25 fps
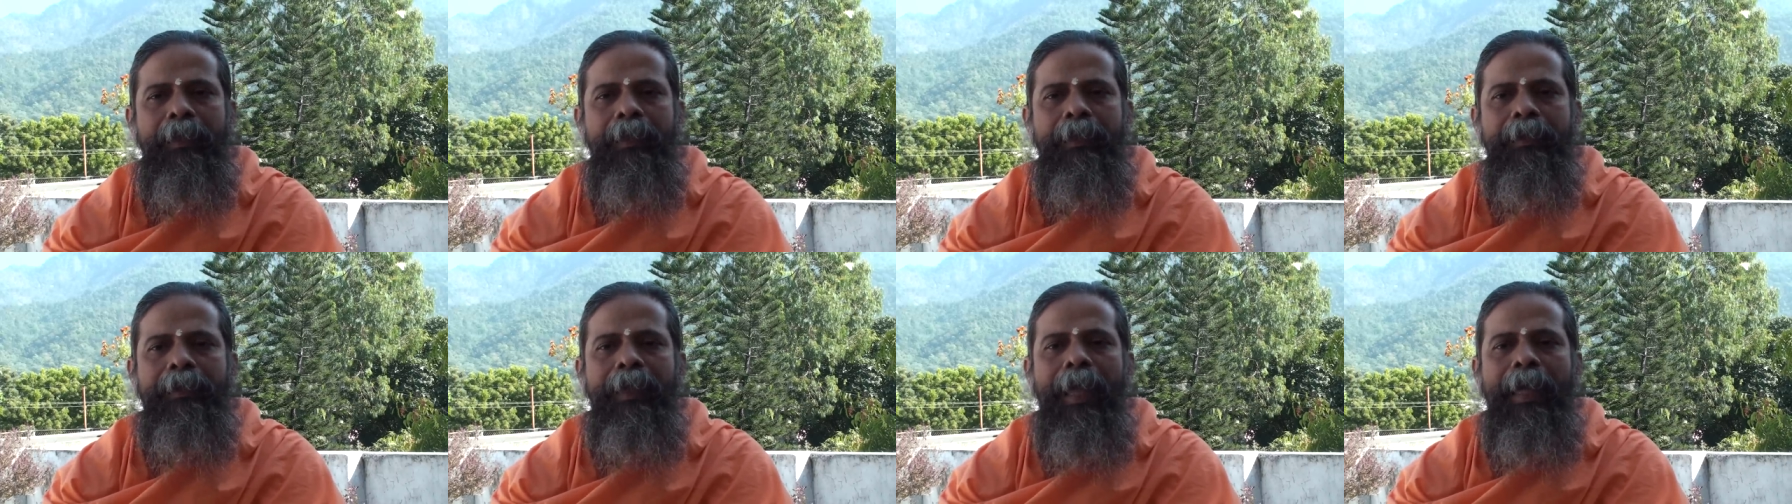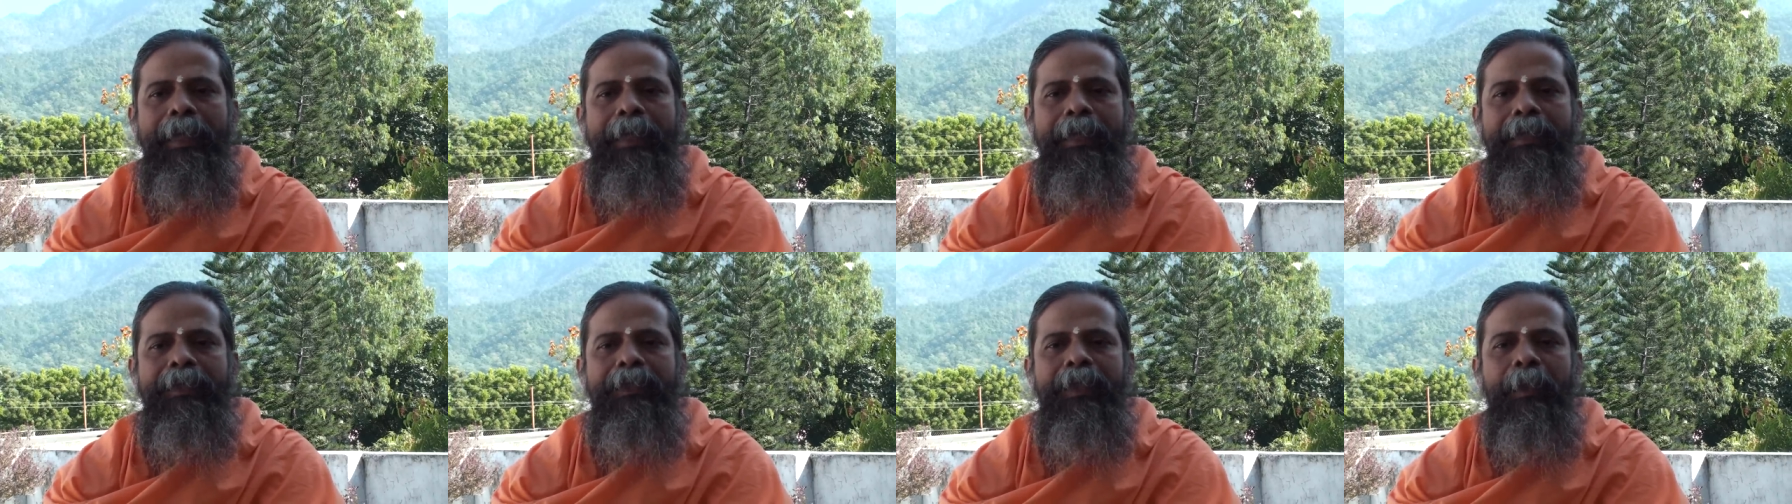
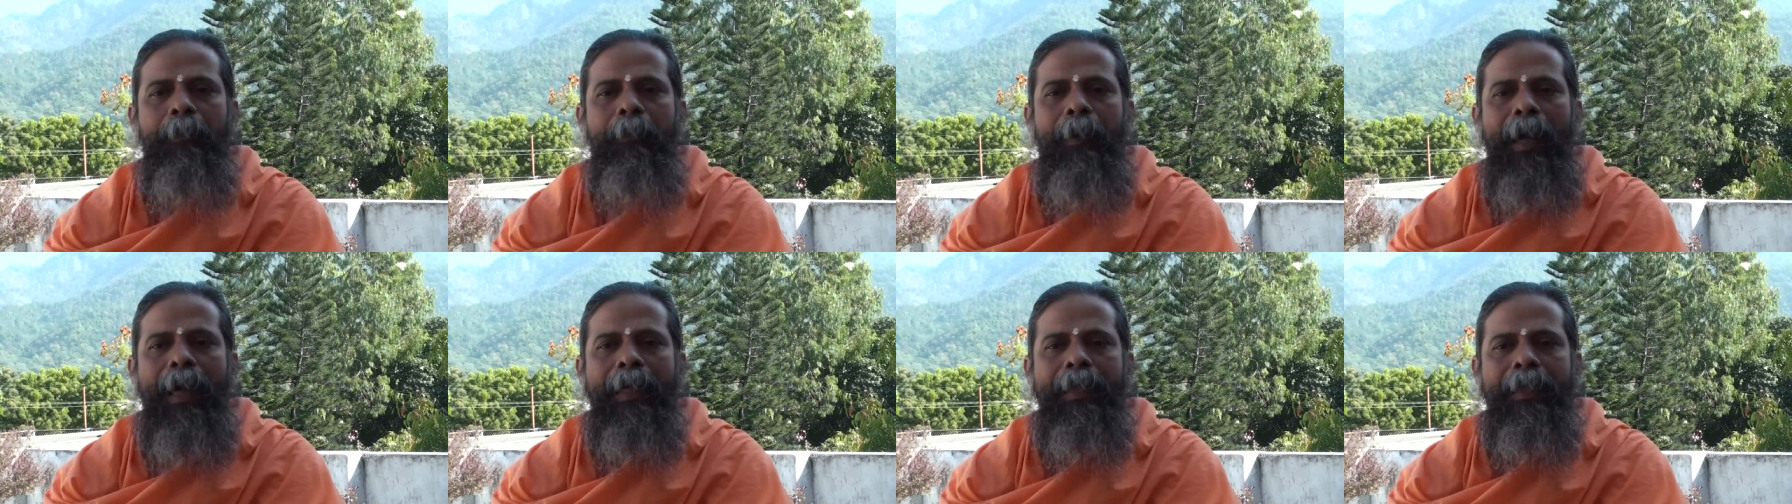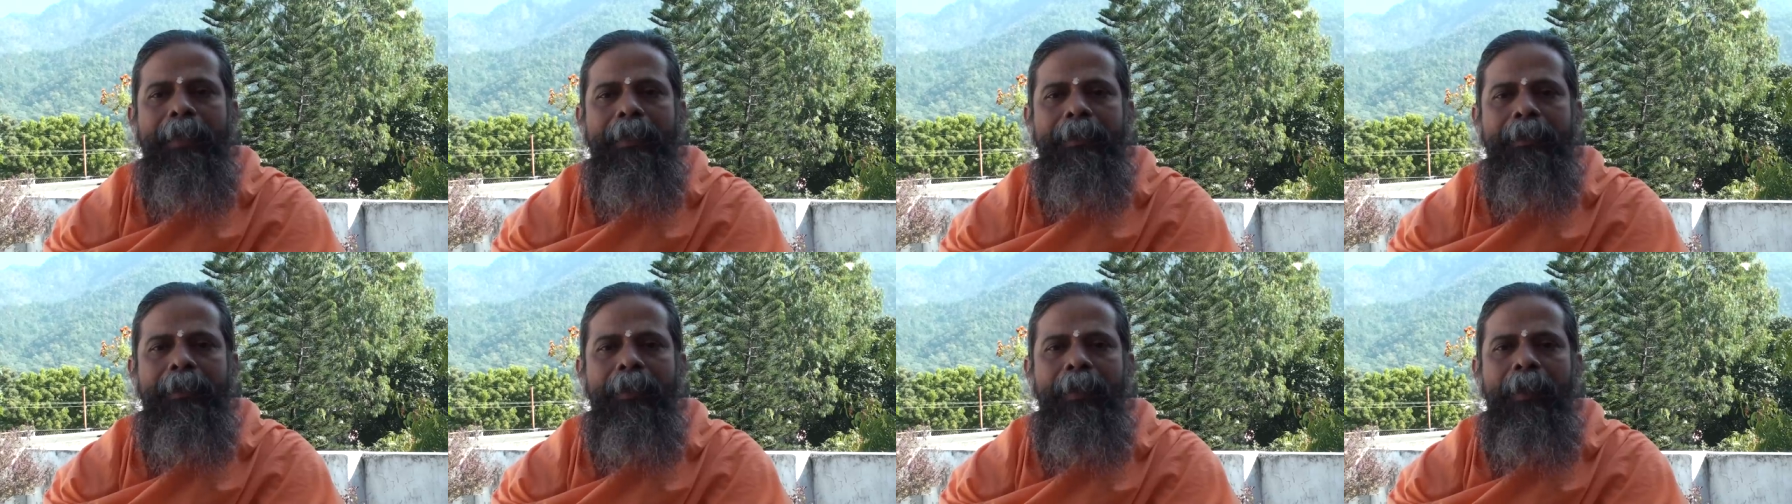That is the
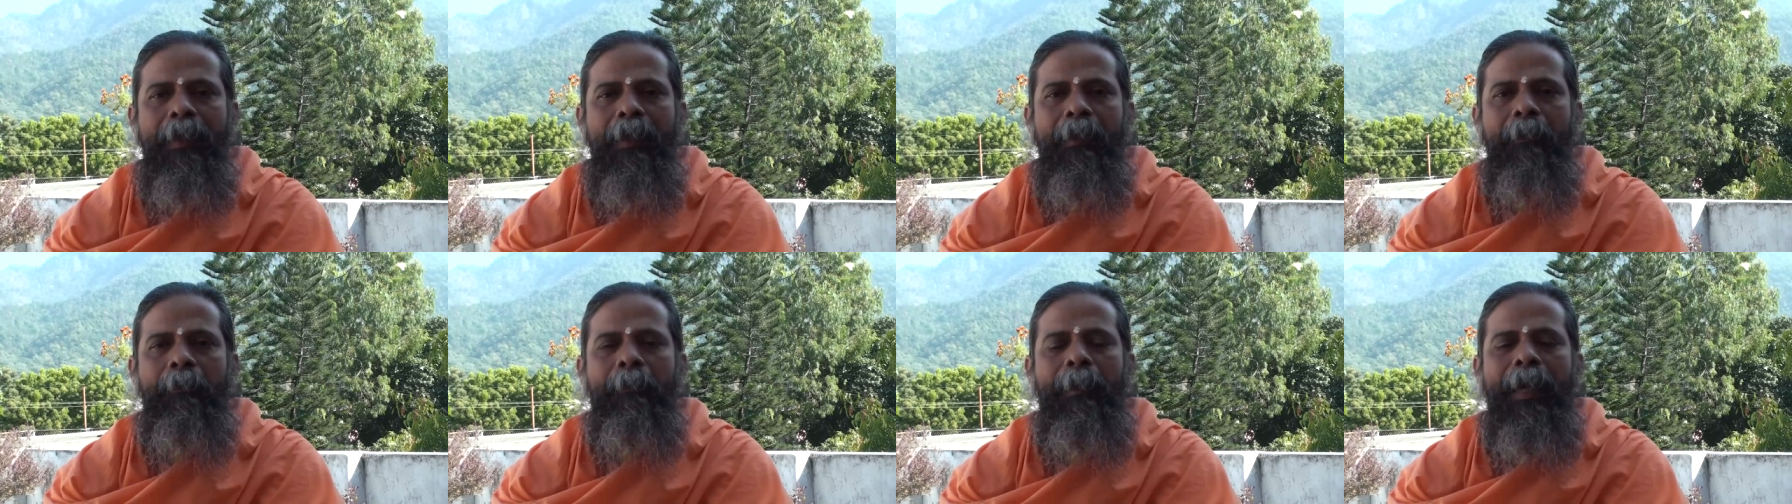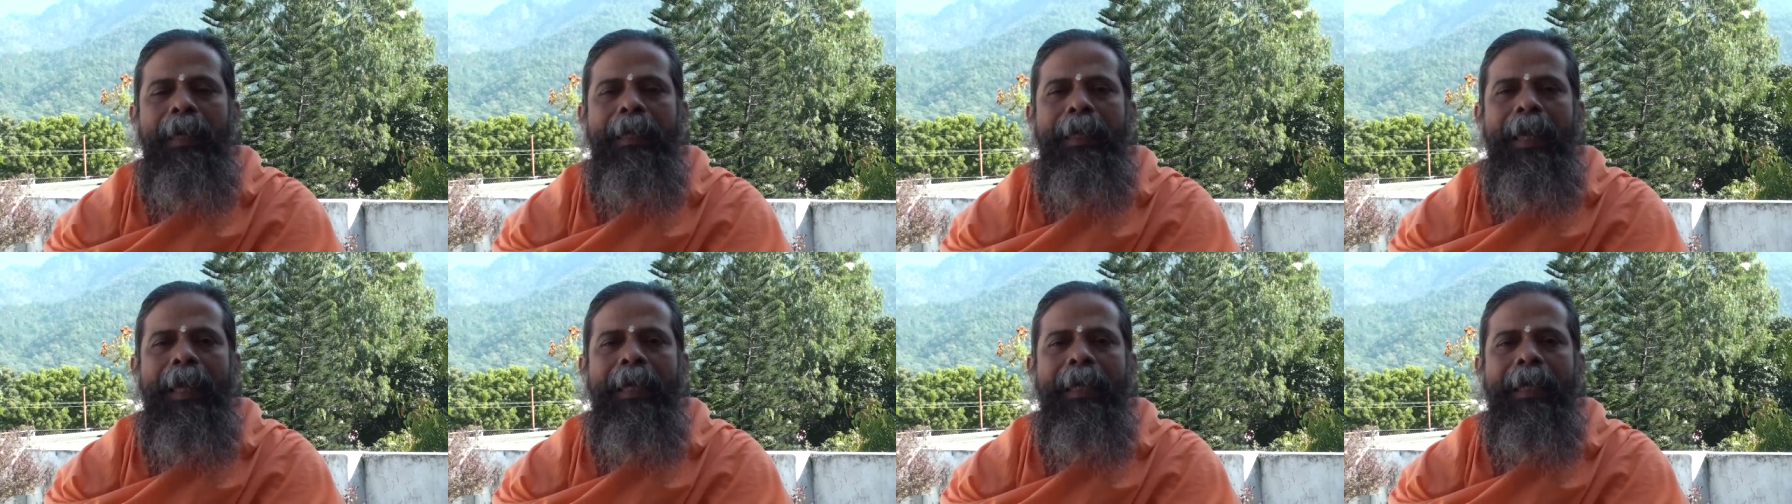practice. By
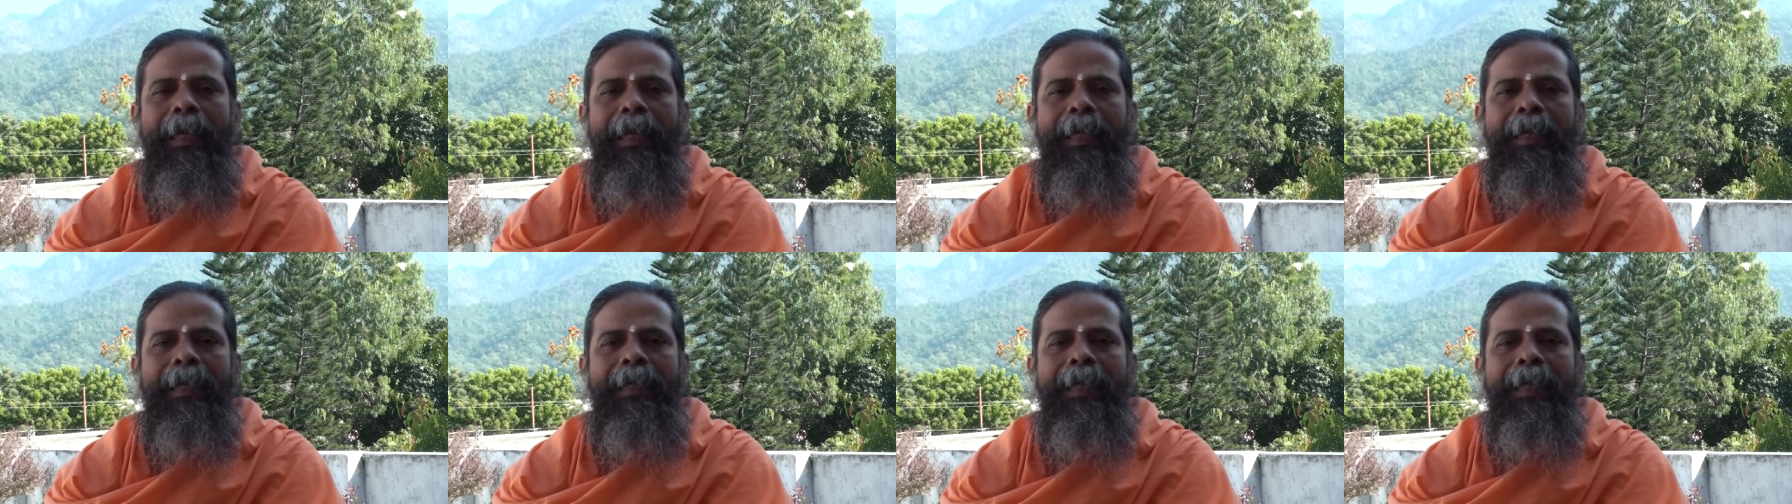again